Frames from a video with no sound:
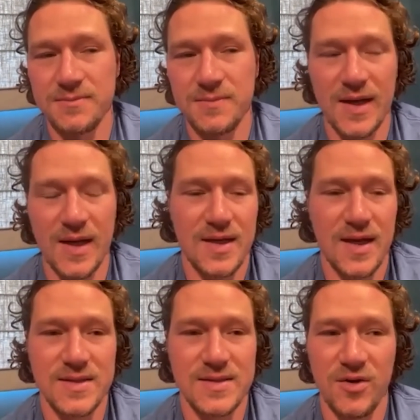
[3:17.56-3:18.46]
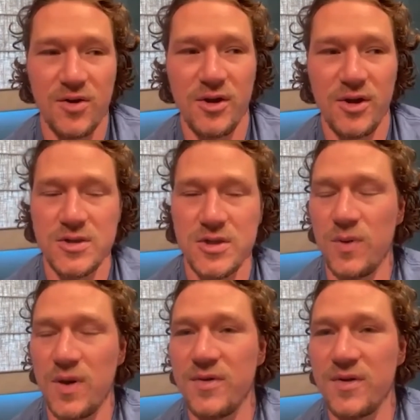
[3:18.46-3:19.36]
like I kind of said earlier, just
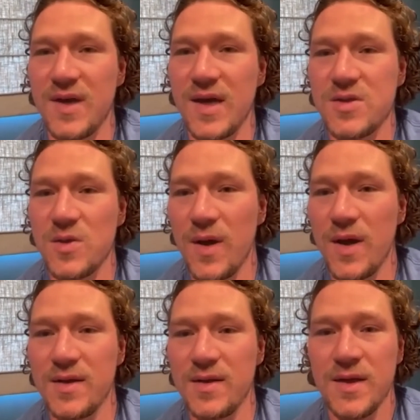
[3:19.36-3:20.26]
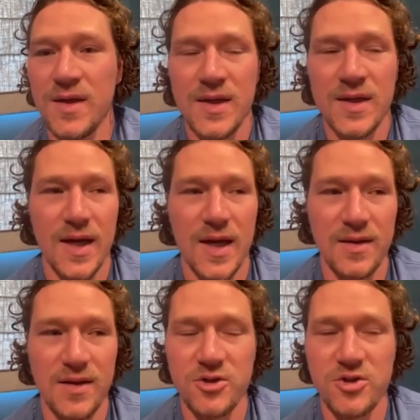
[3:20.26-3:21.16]
whatever it takes to win,
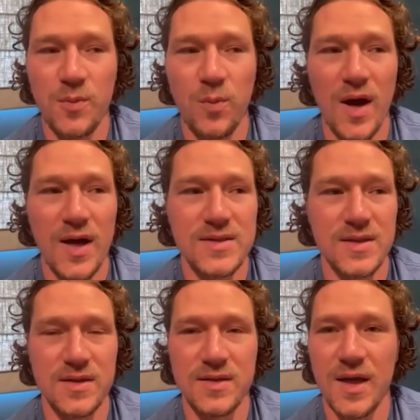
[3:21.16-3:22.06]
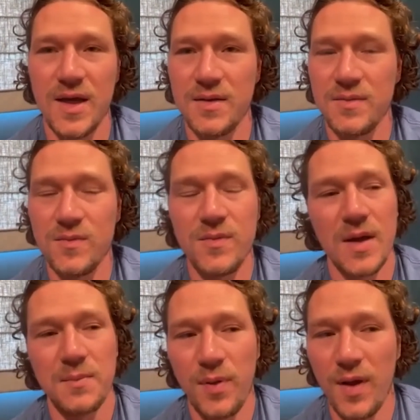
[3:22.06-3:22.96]
and leadership wise and
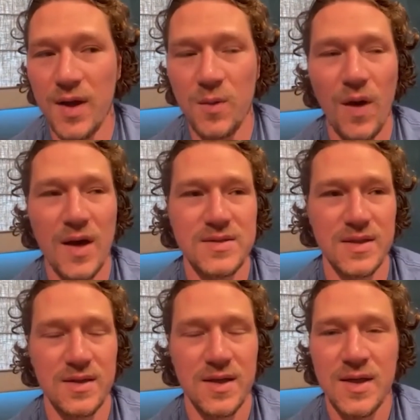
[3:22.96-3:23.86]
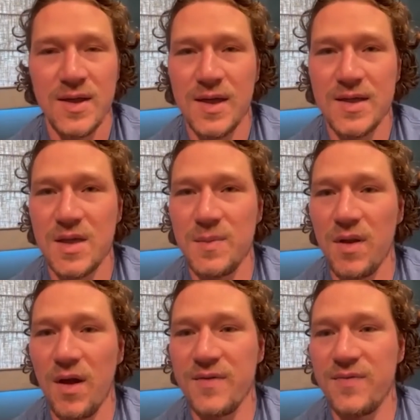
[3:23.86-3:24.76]
playing wise, it's going to be a
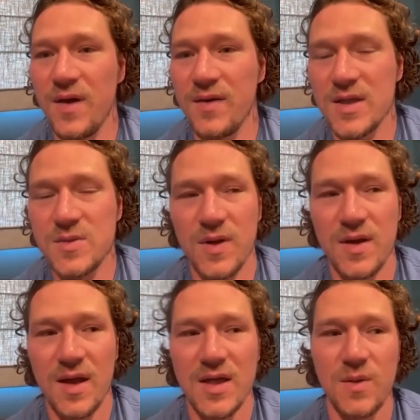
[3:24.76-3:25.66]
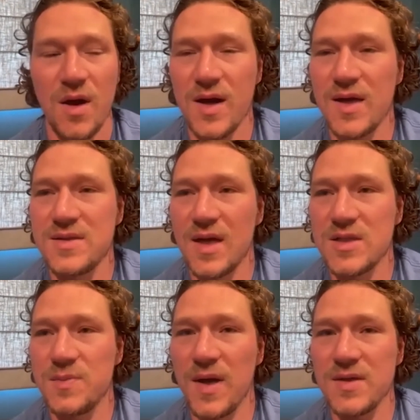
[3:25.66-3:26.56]
lot of fun. That's when hockey's at
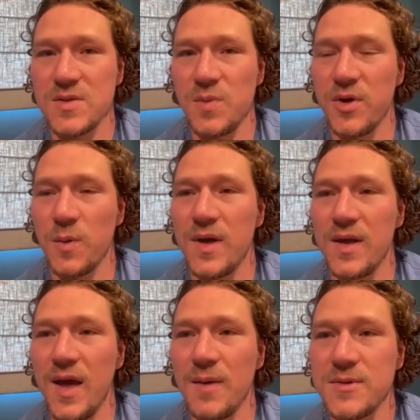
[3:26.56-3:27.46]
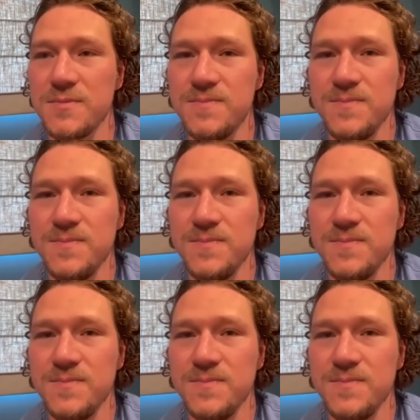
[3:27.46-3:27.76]
its best, is when you're winning games.